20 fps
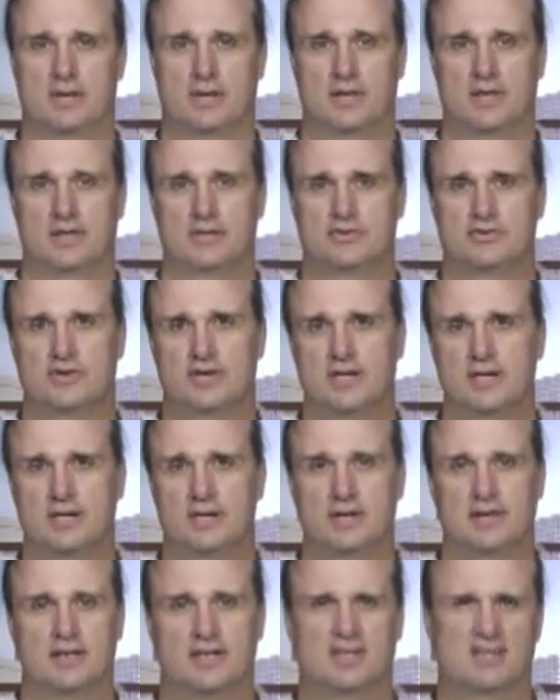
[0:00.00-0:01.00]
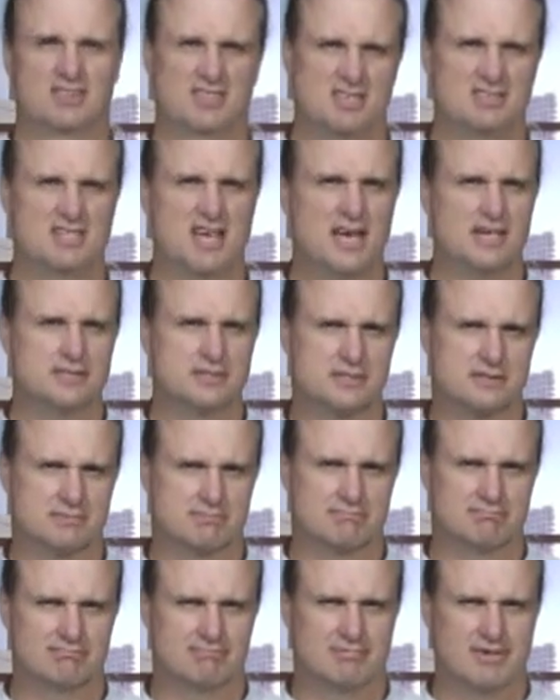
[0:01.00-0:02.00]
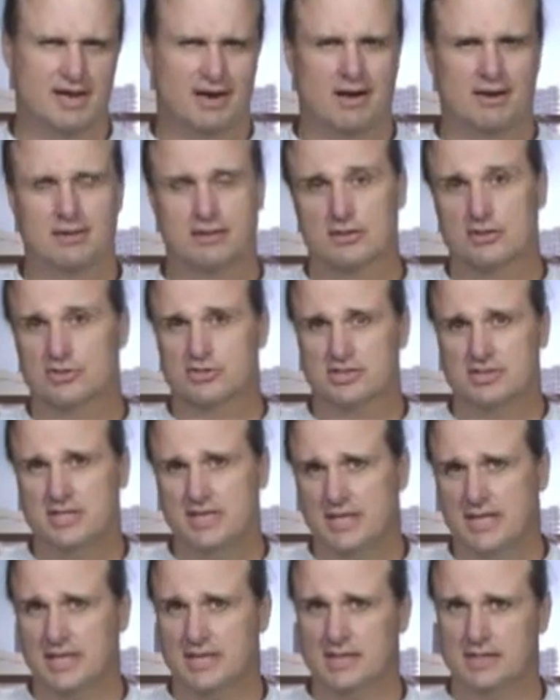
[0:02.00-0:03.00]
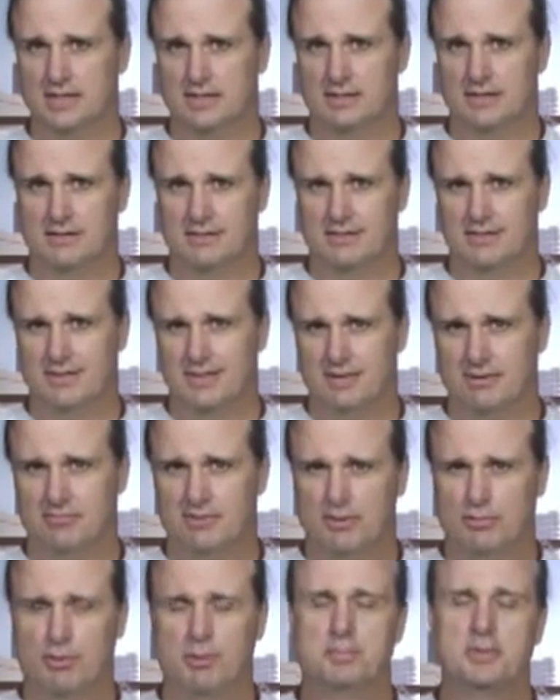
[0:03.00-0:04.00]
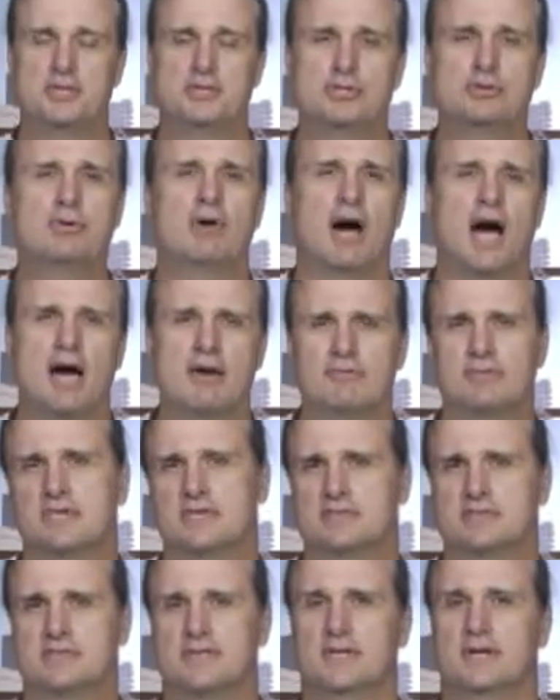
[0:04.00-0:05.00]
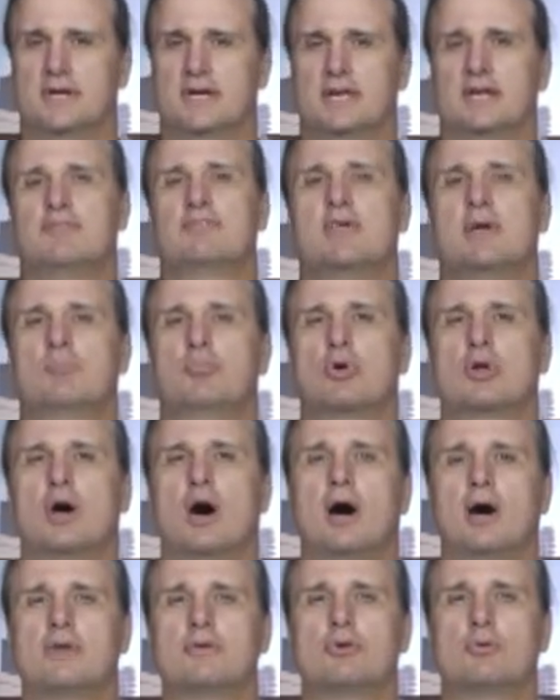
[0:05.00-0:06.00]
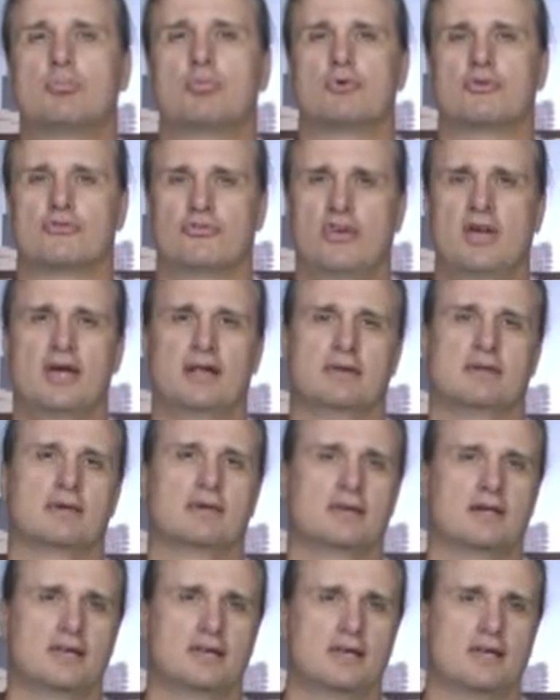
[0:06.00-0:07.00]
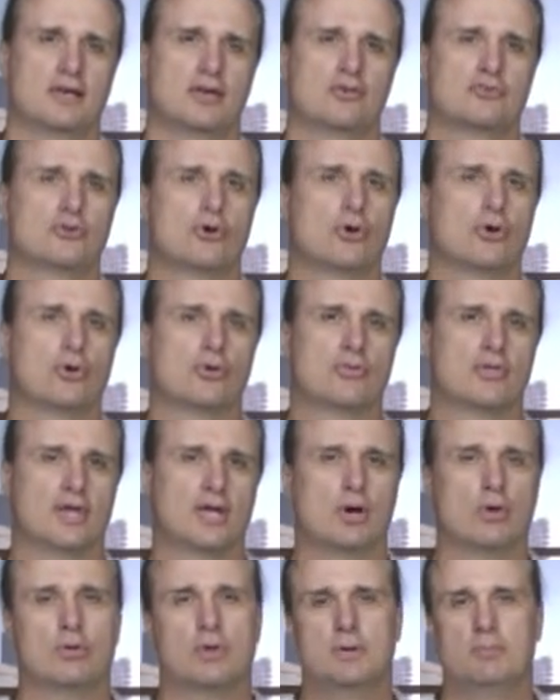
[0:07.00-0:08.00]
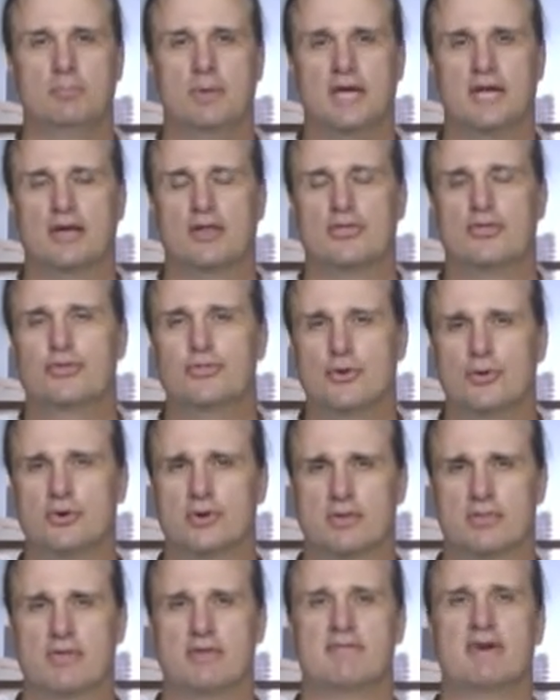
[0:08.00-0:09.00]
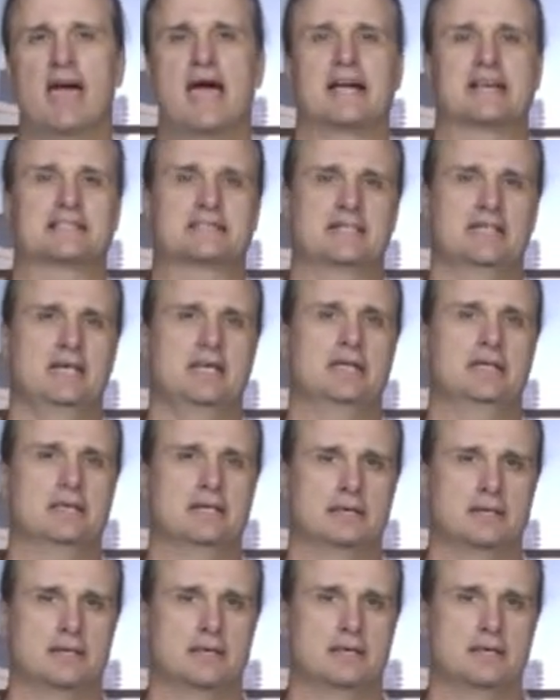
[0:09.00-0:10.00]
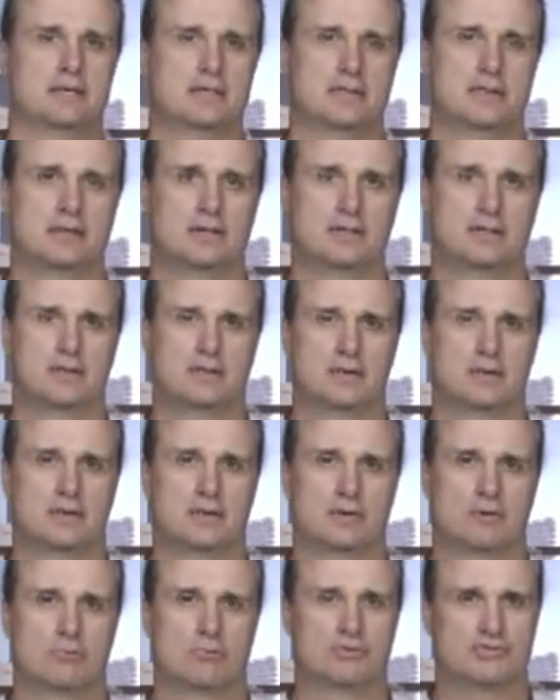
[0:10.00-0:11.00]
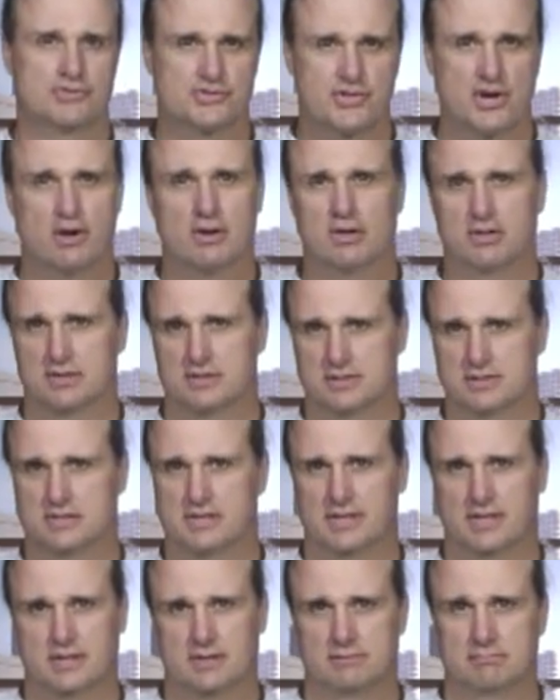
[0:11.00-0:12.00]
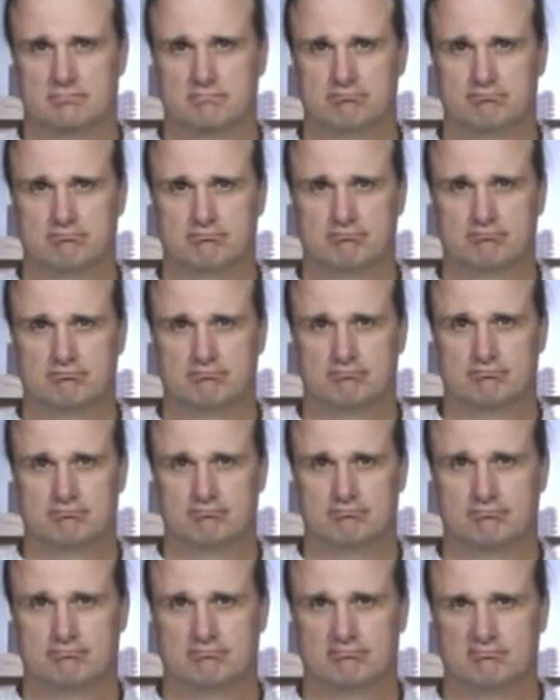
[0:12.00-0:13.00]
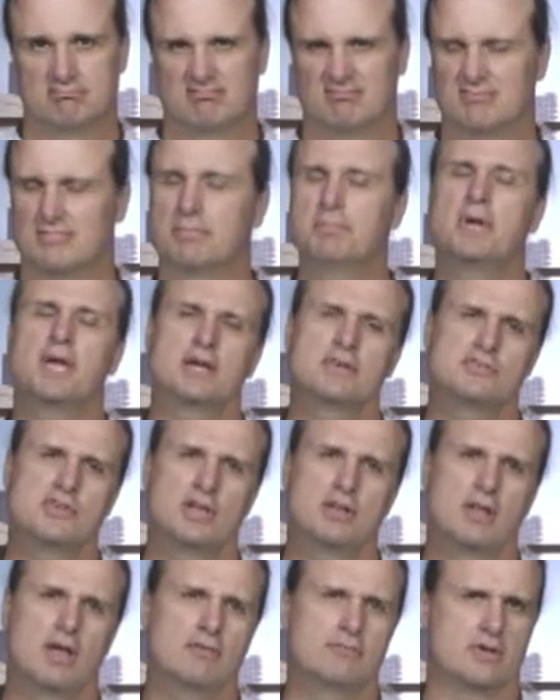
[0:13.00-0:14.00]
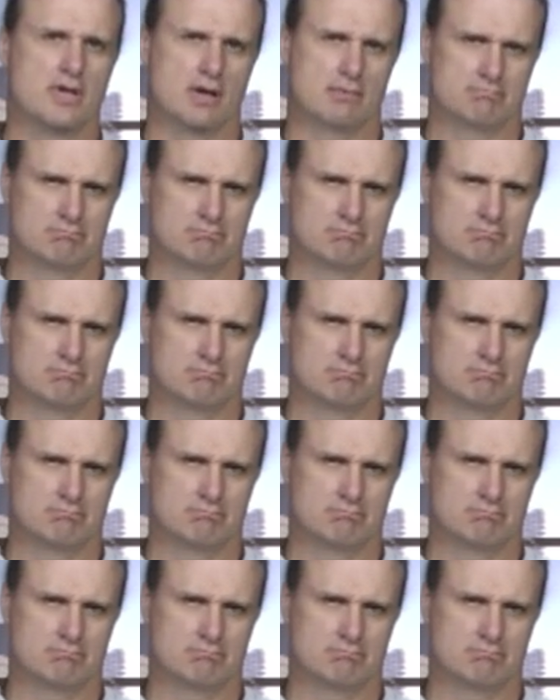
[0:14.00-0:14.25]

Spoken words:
You see, these guys are a little sneaky. It would be too obvious if they put 100%. So they only make a third of the vaccine with sterilants in it because they love you.